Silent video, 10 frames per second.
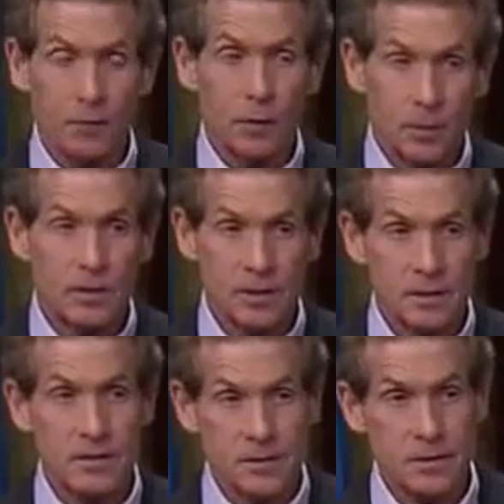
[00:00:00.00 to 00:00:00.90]
MVP
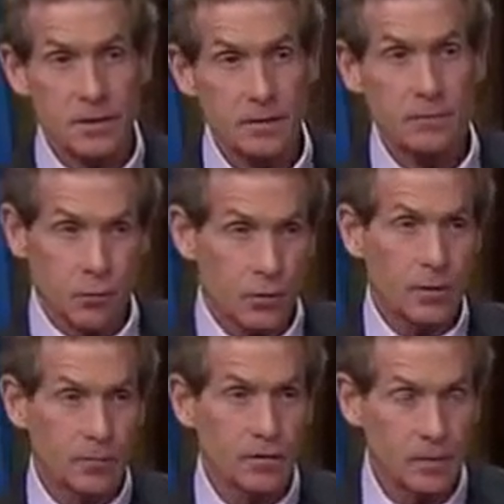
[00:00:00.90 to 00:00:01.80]
seasons in Denver at the
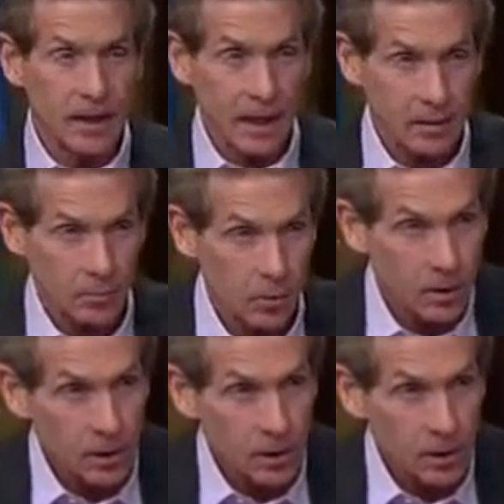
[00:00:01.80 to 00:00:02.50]
MVP caliber.